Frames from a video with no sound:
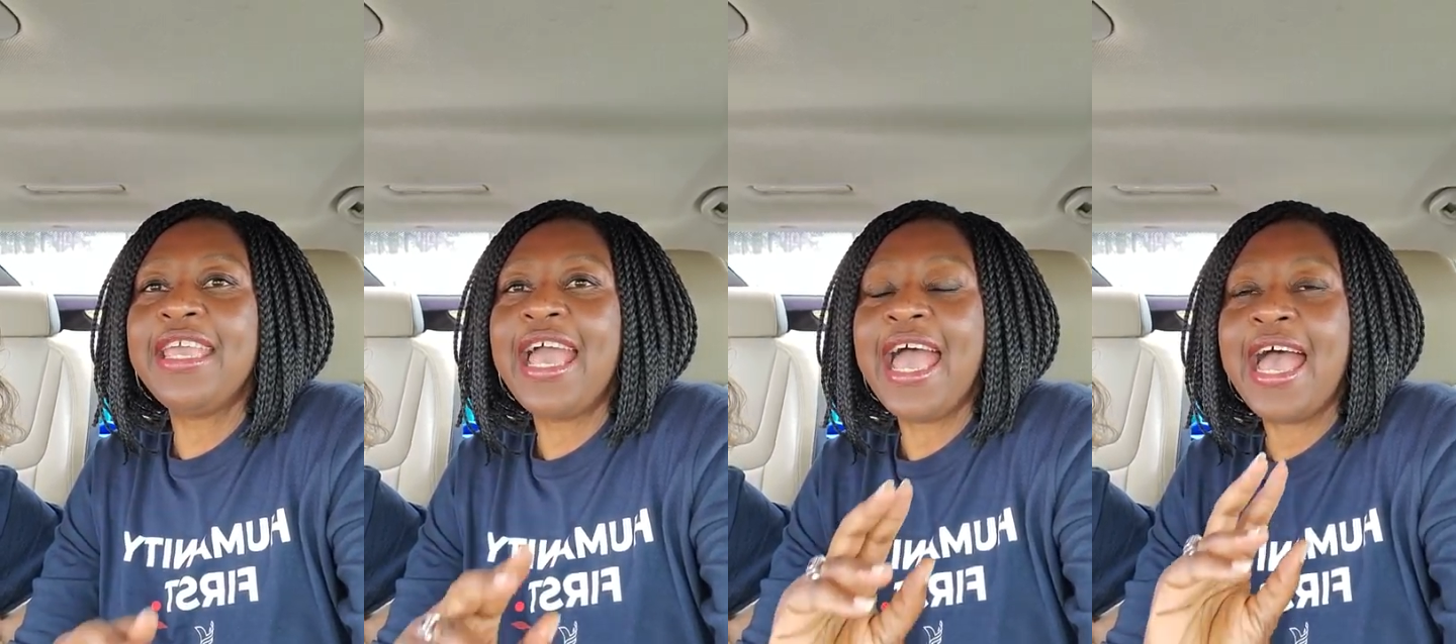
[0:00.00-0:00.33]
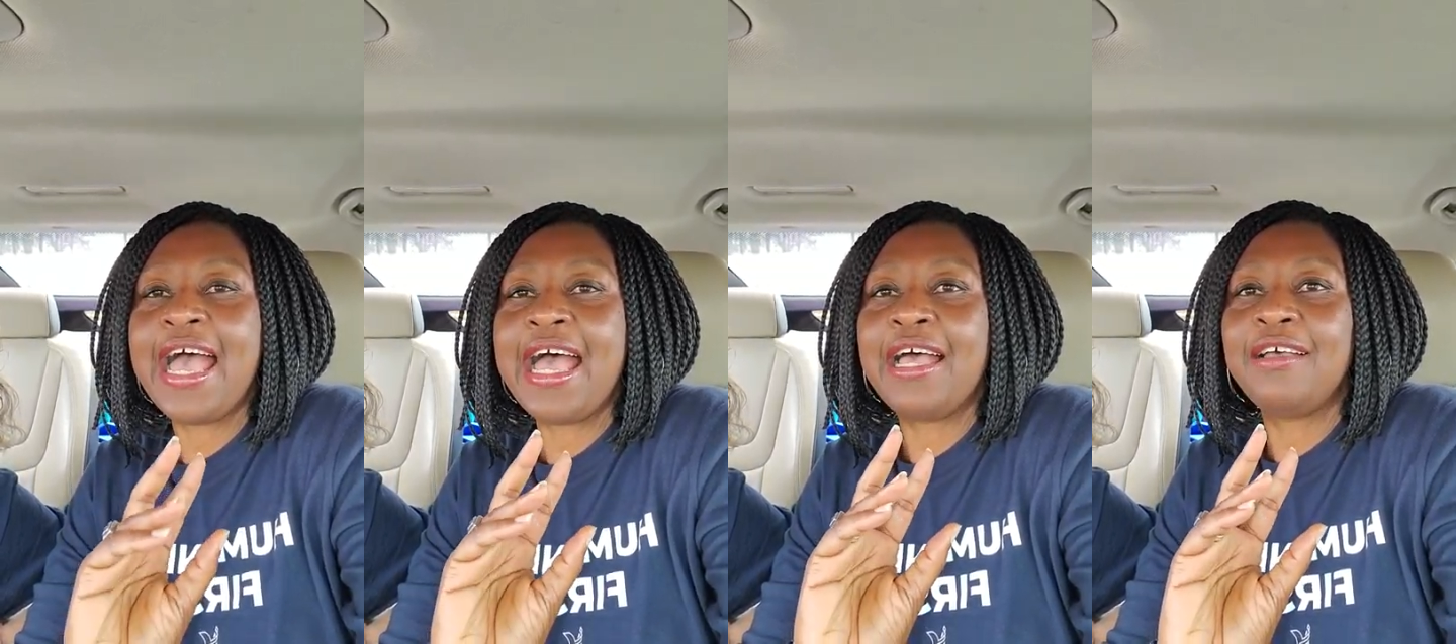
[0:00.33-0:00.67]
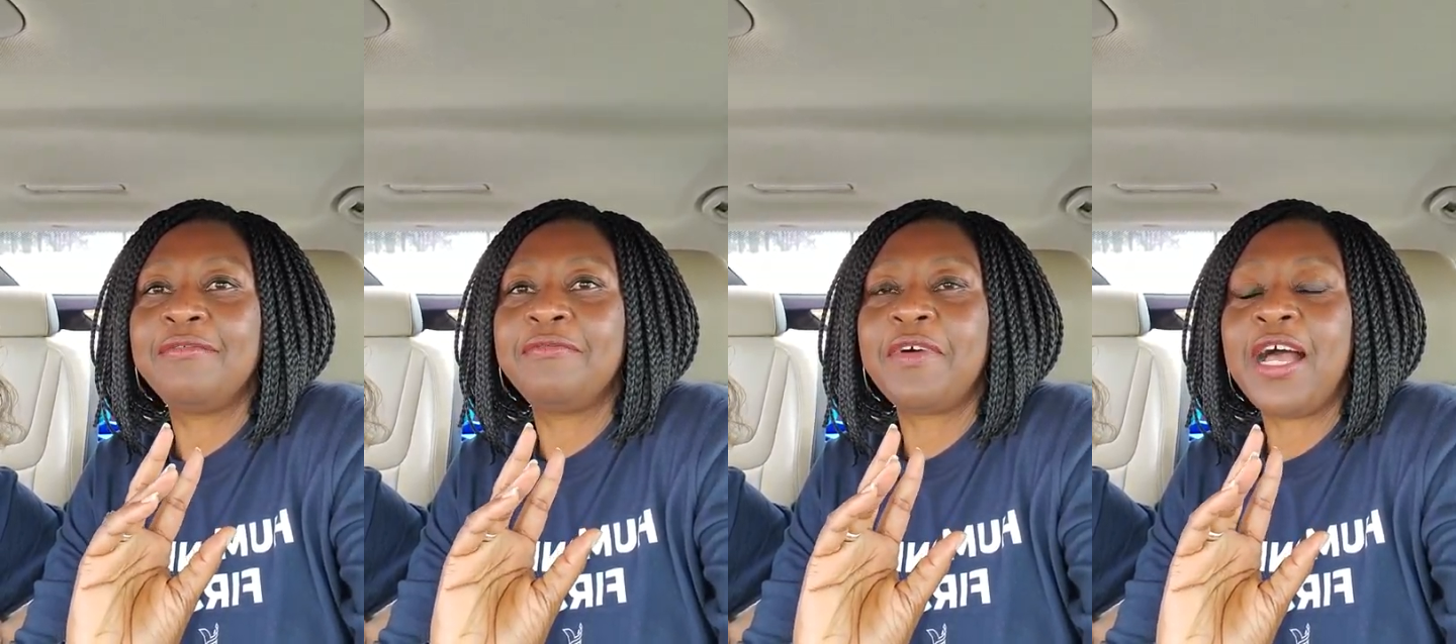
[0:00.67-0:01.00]

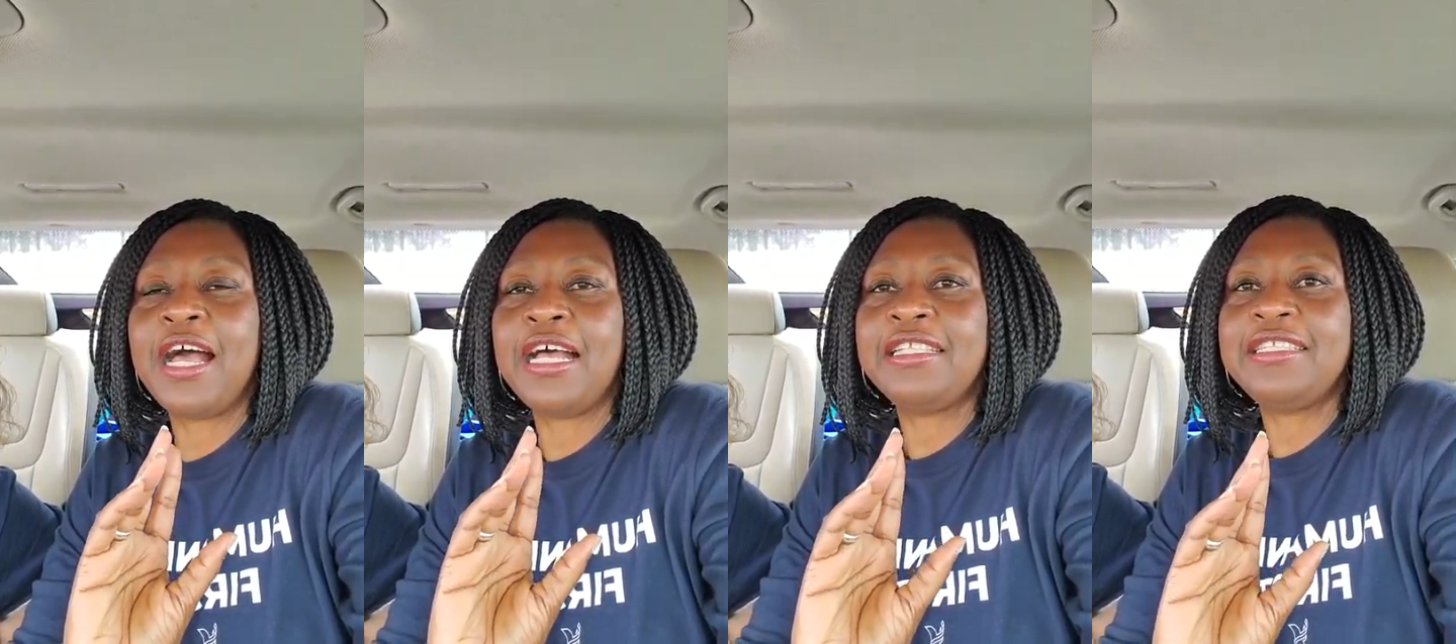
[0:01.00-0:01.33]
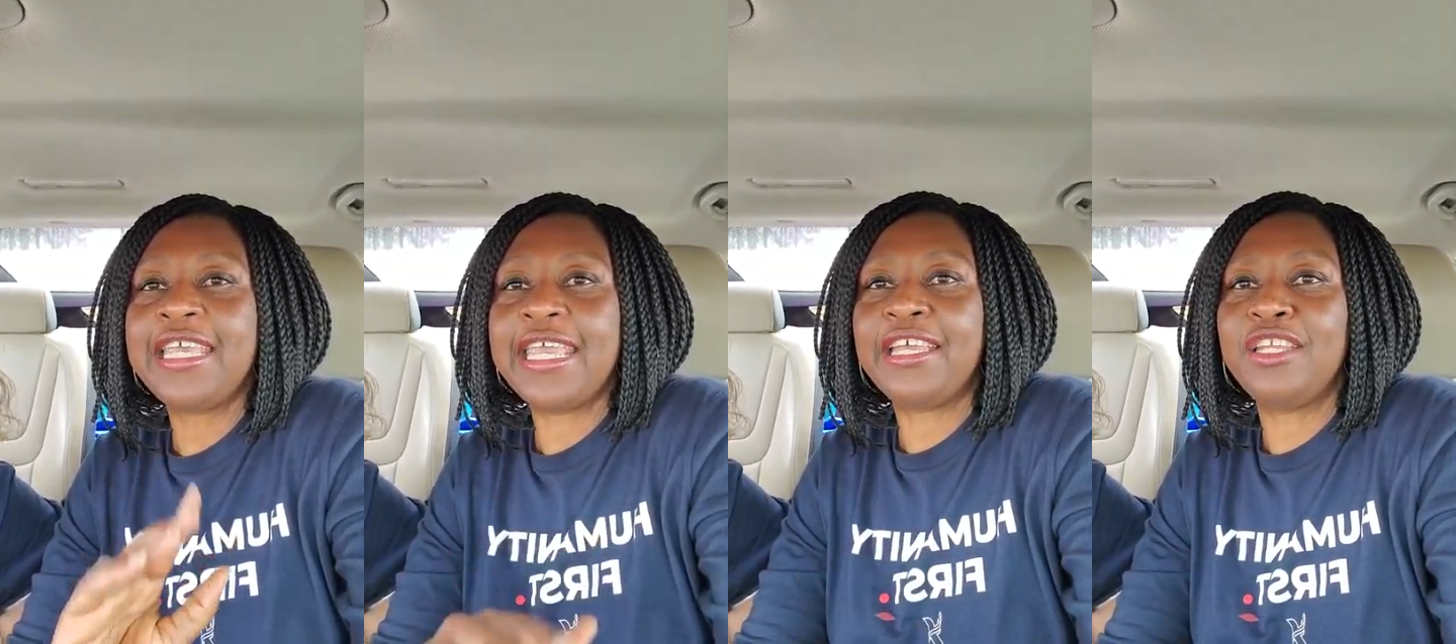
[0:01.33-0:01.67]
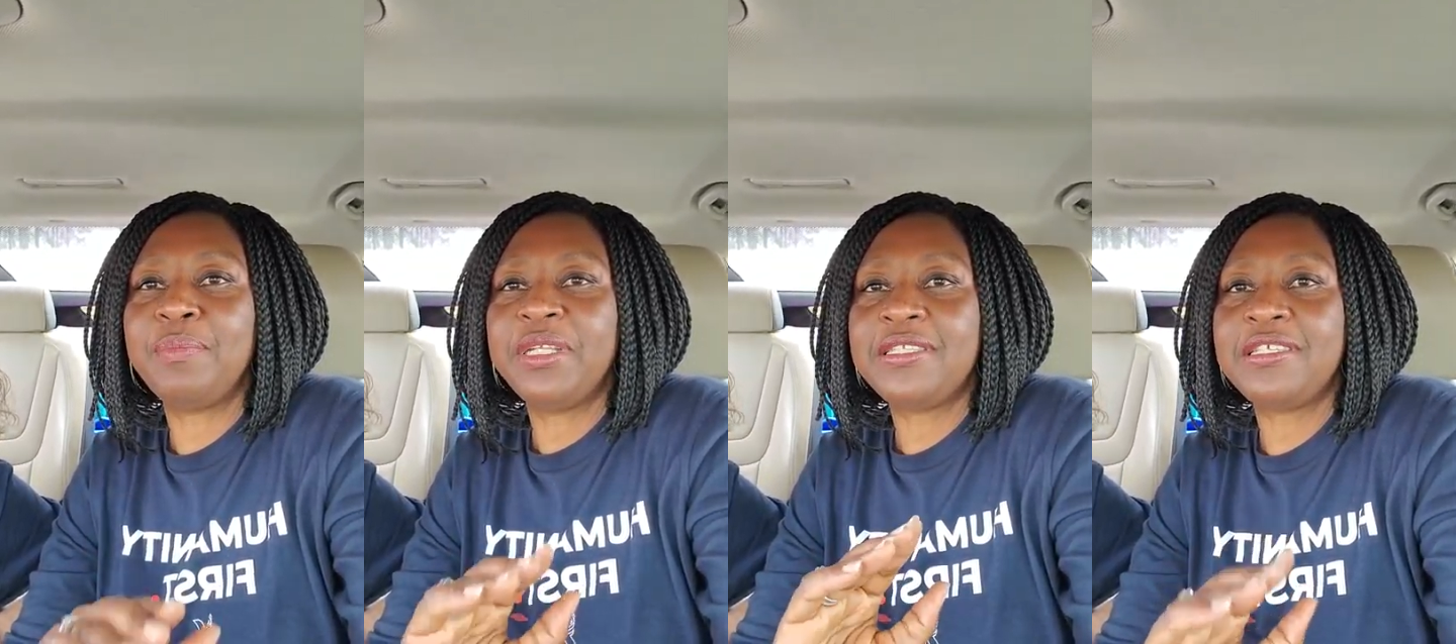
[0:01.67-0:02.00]
have
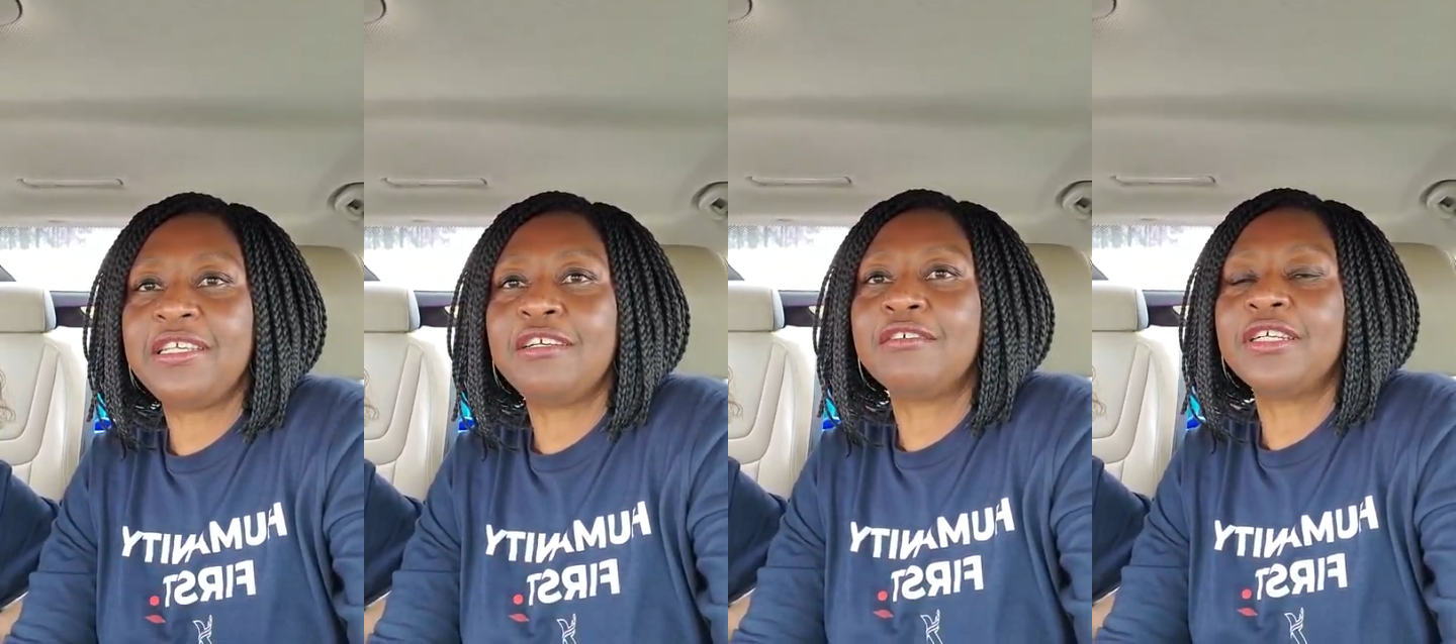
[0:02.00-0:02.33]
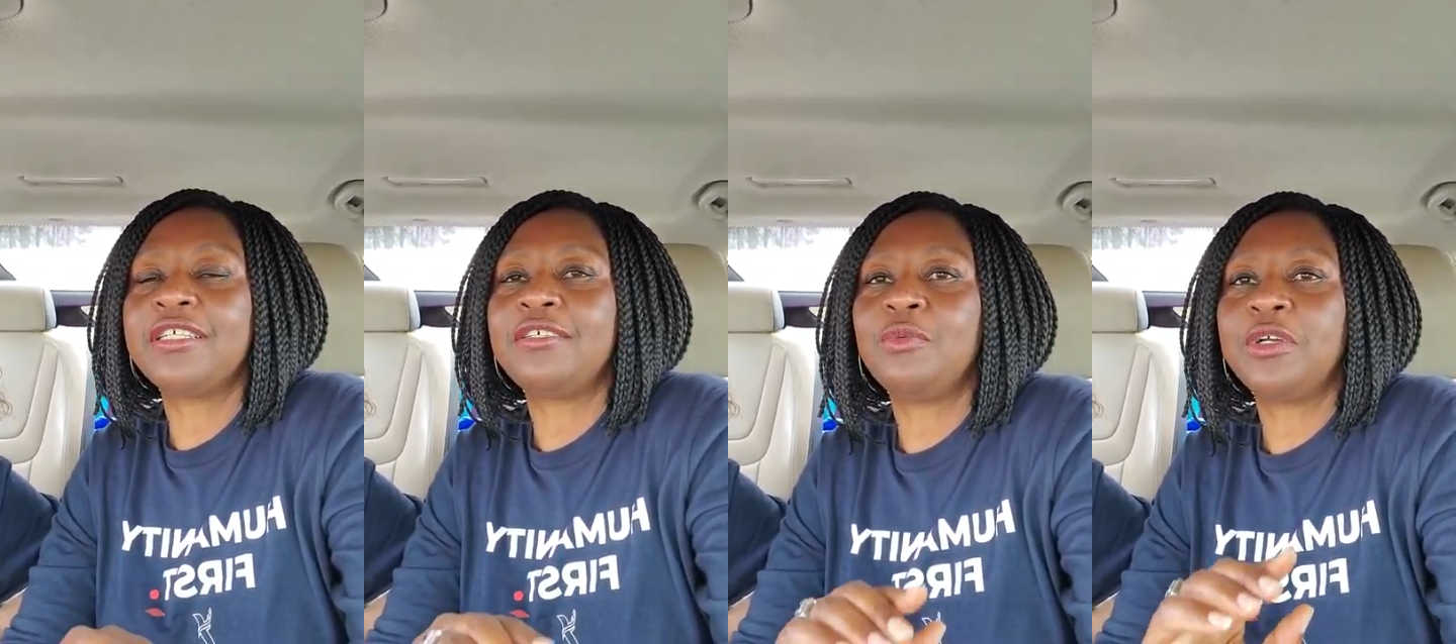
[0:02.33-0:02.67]
taken material.